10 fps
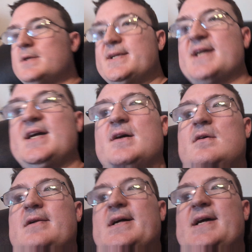
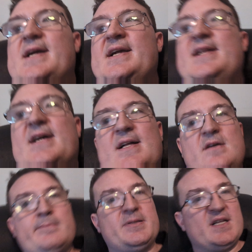Now,
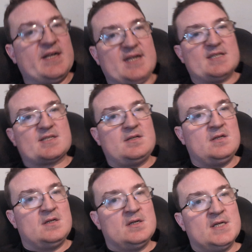another place,
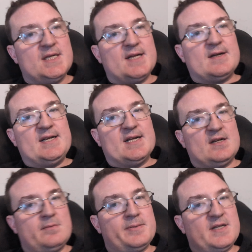now
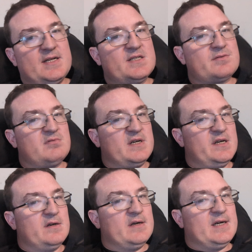another place
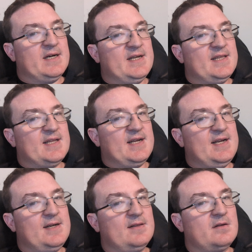where I
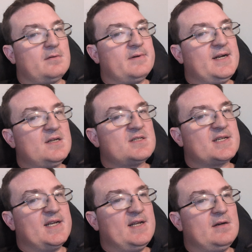think the ray
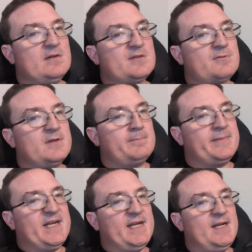scanners would
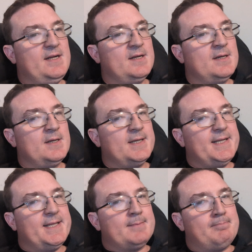be
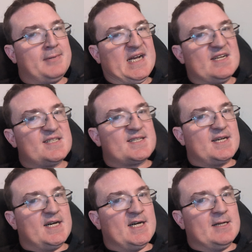the best
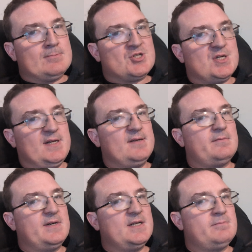
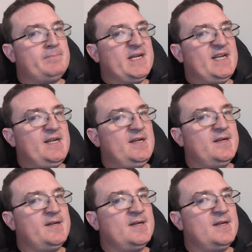option would be